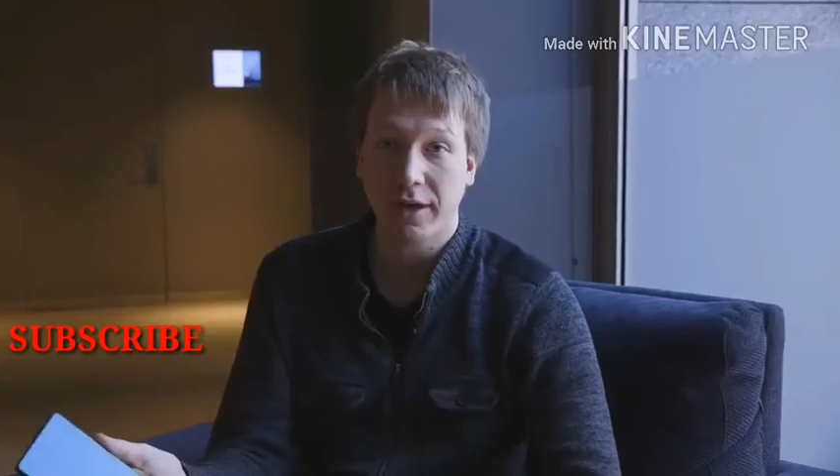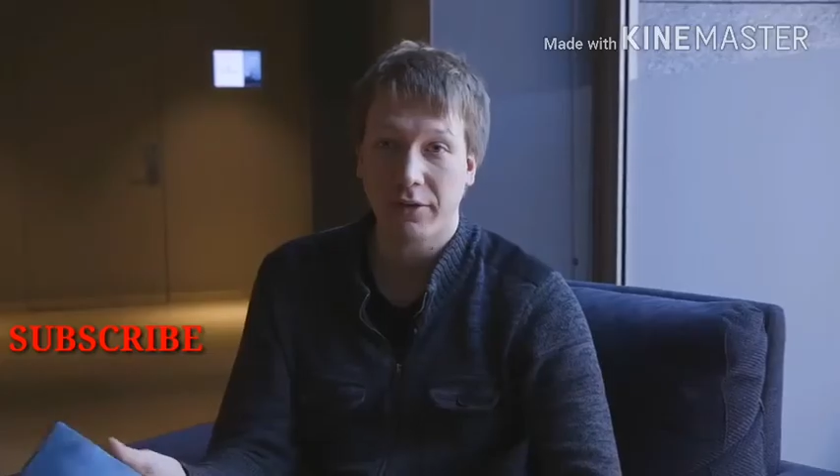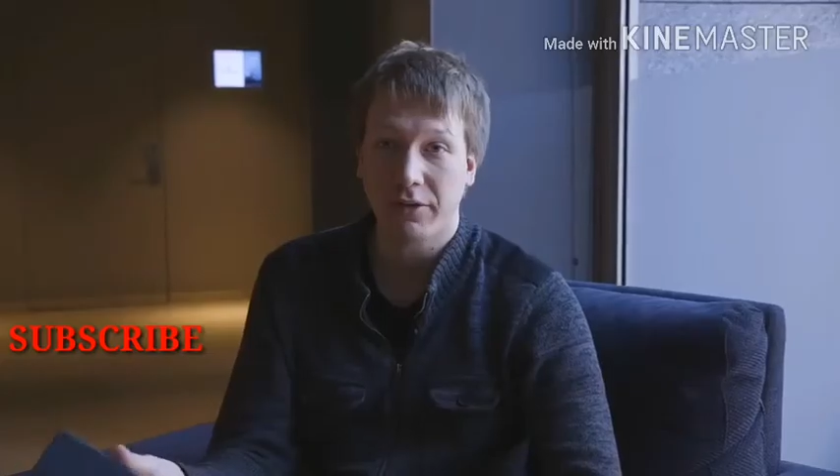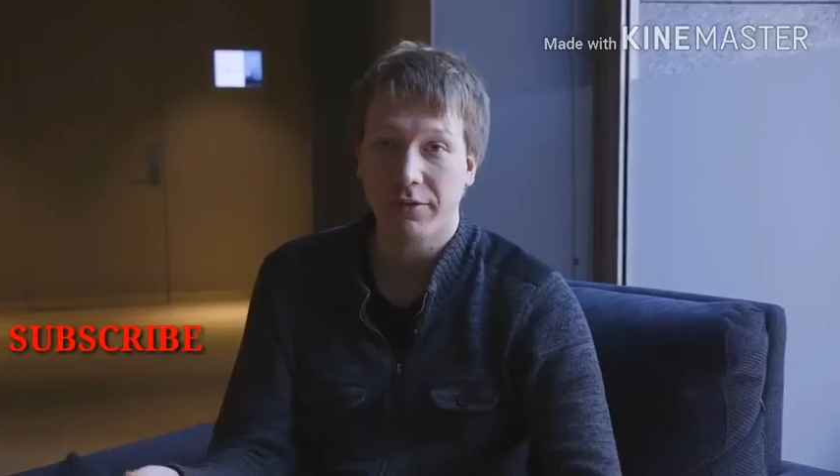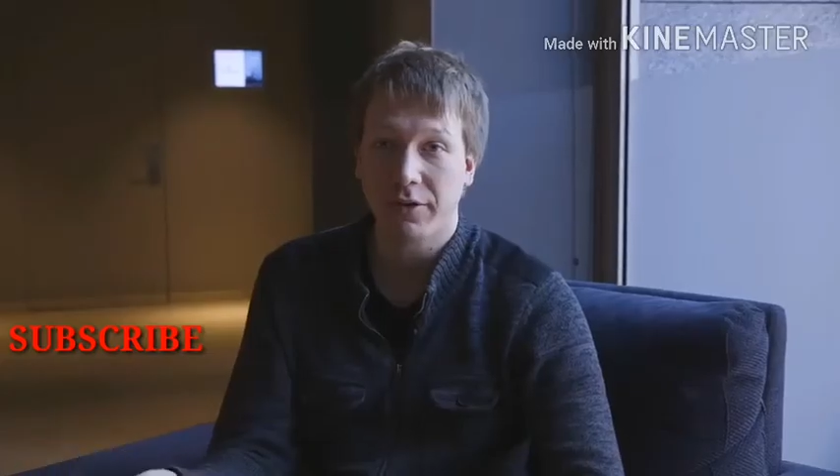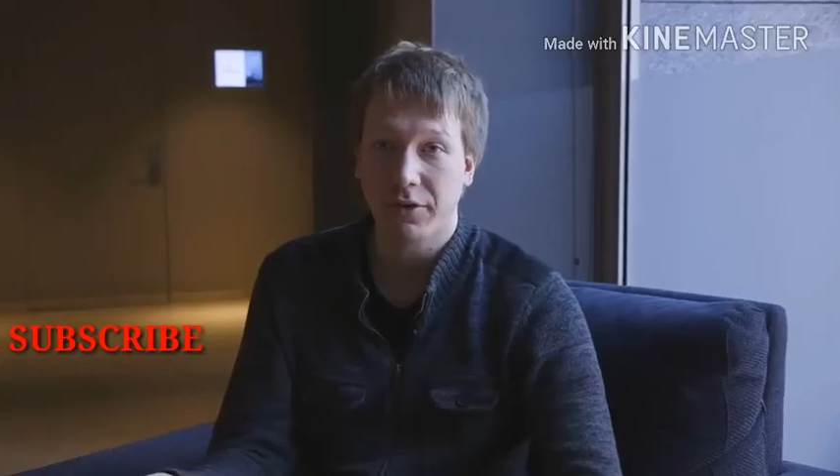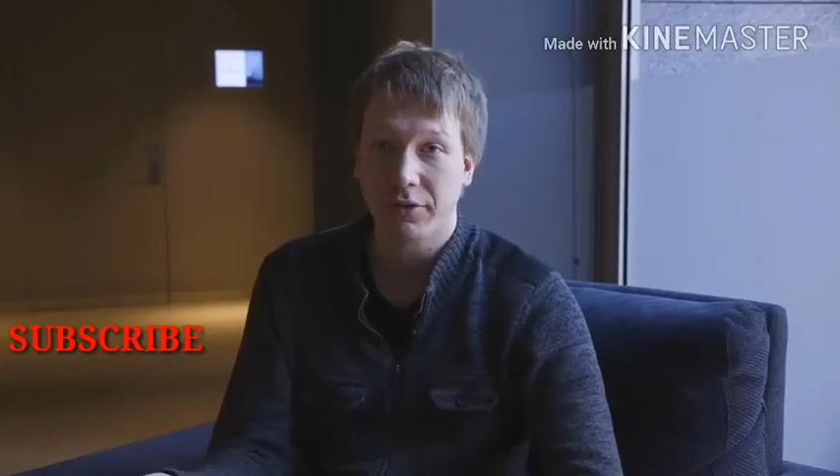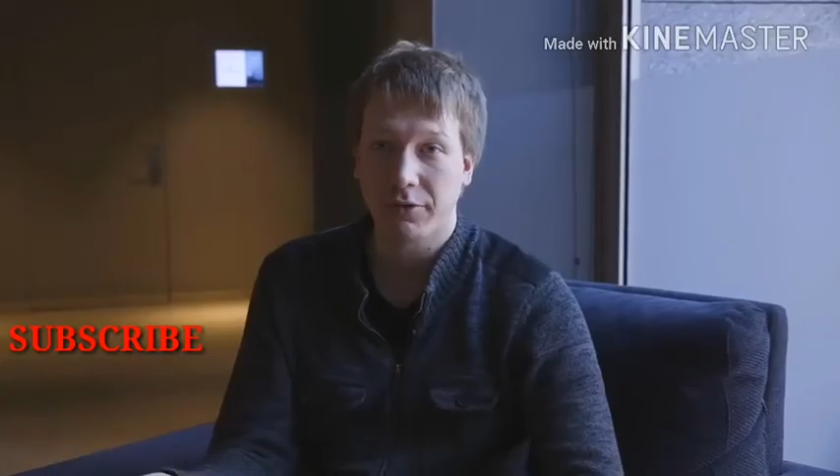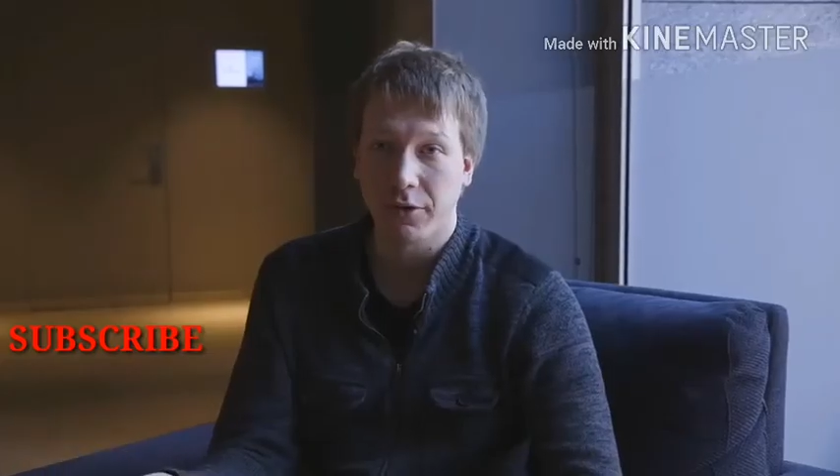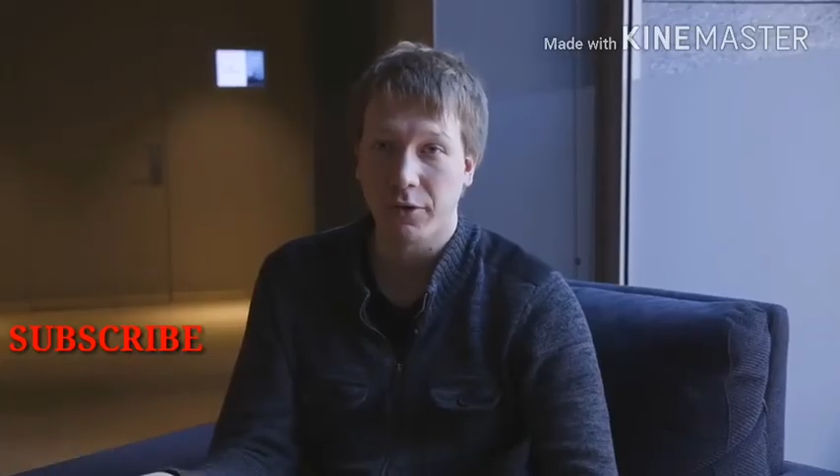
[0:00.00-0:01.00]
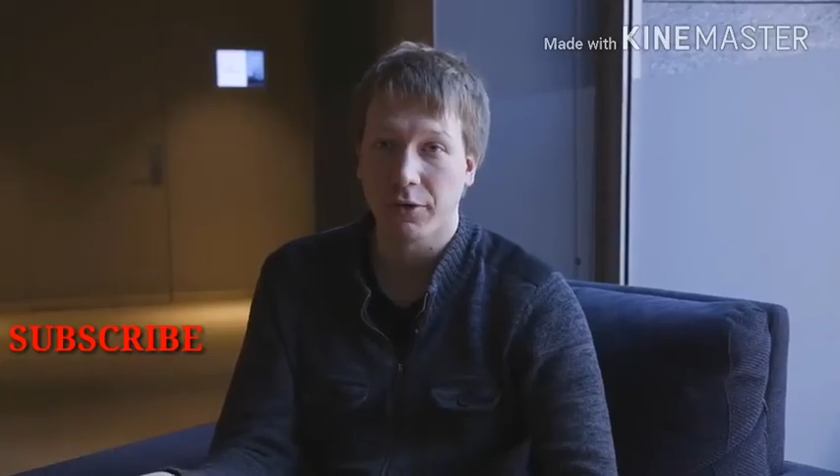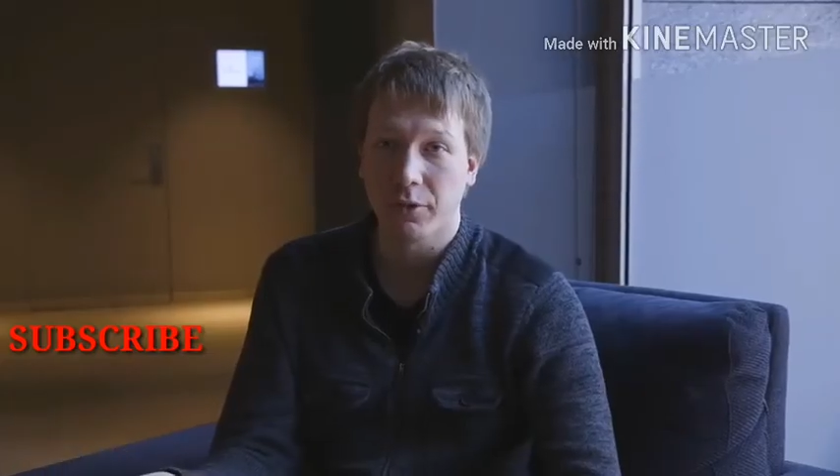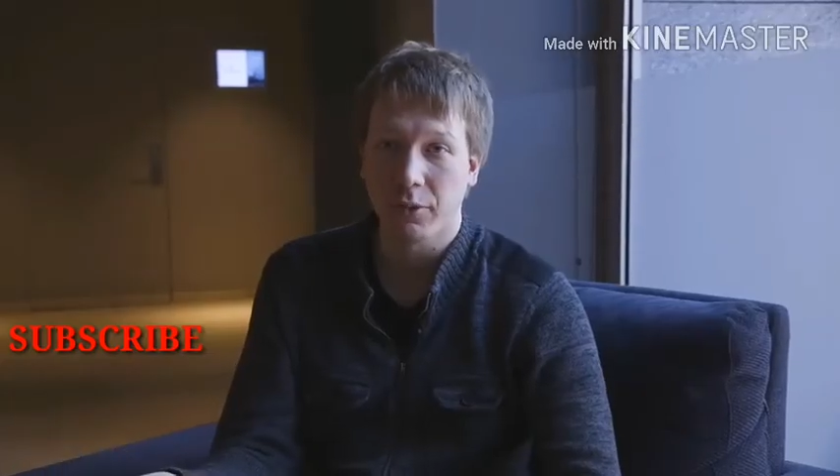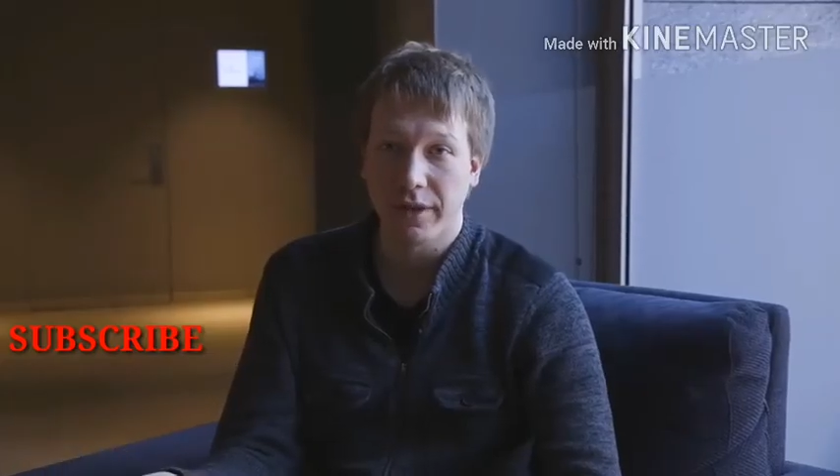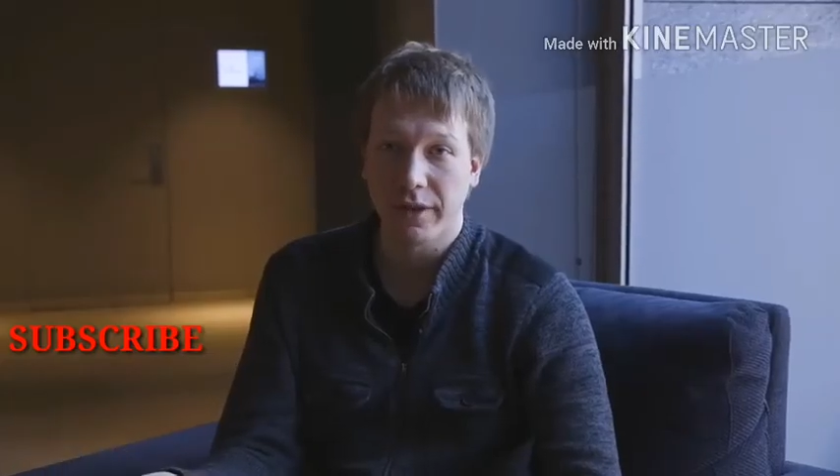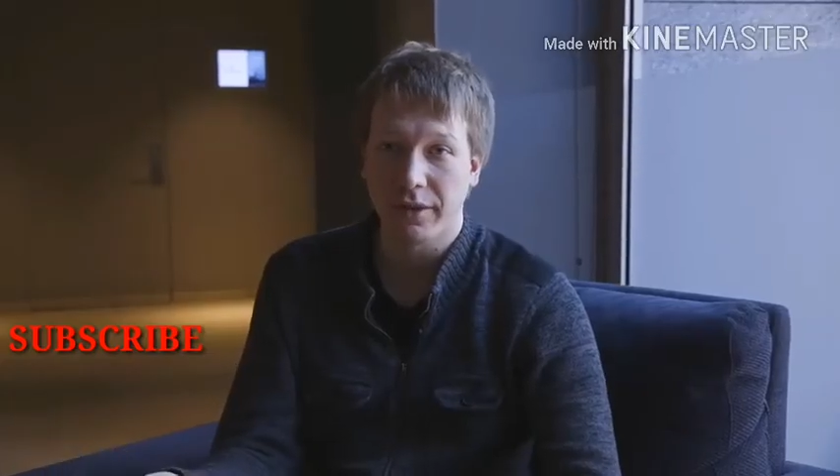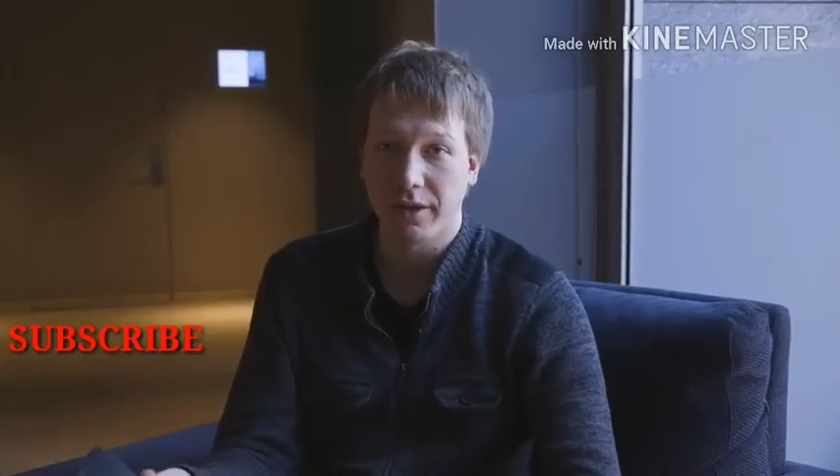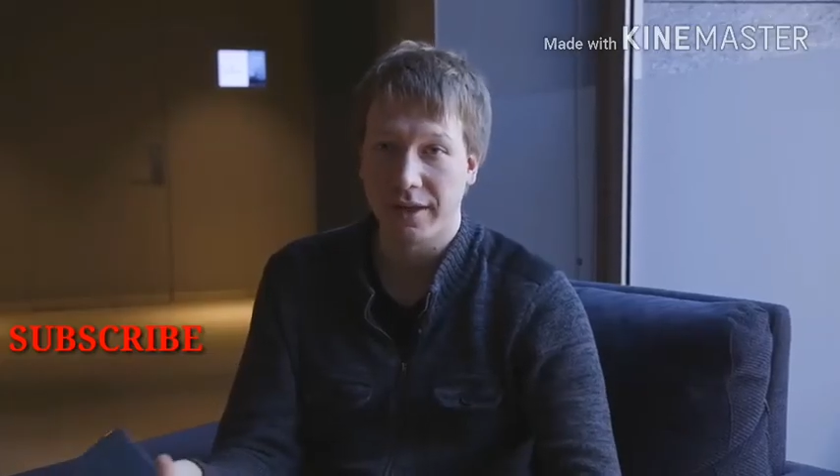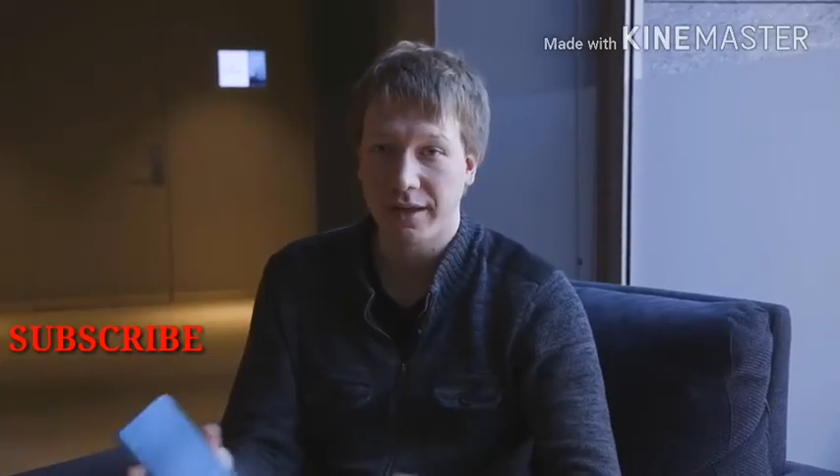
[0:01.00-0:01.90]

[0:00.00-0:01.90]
announced the first phone with an